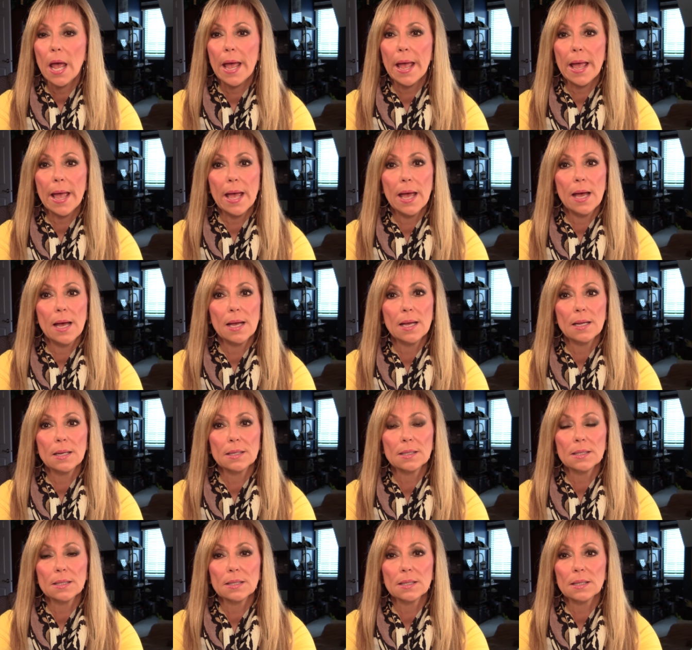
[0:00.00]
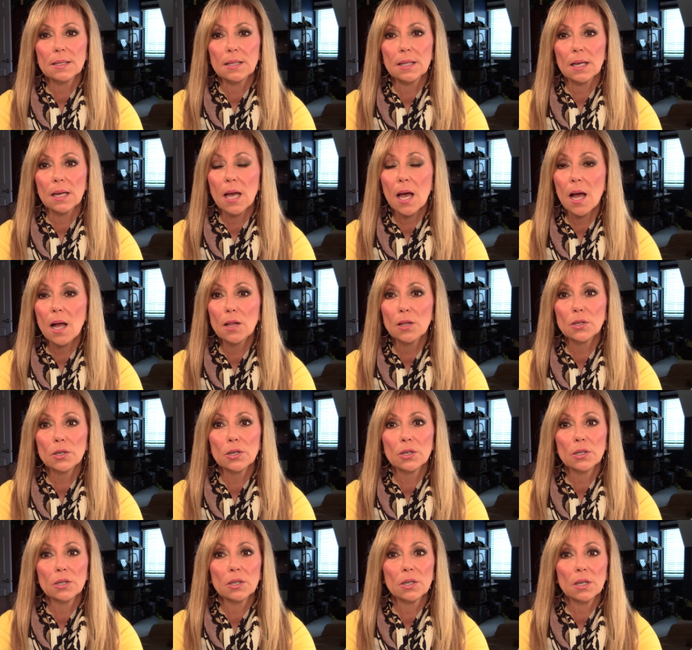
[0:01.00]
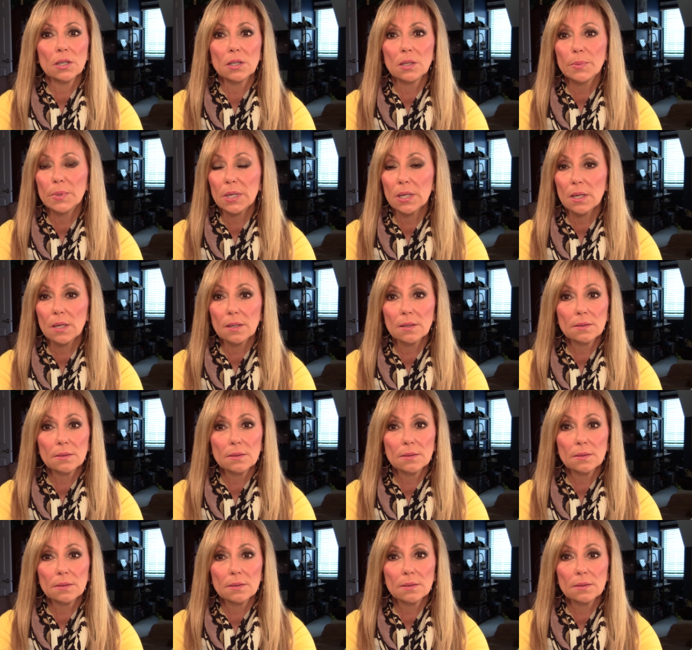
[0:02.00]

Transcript: and the color, a little bit of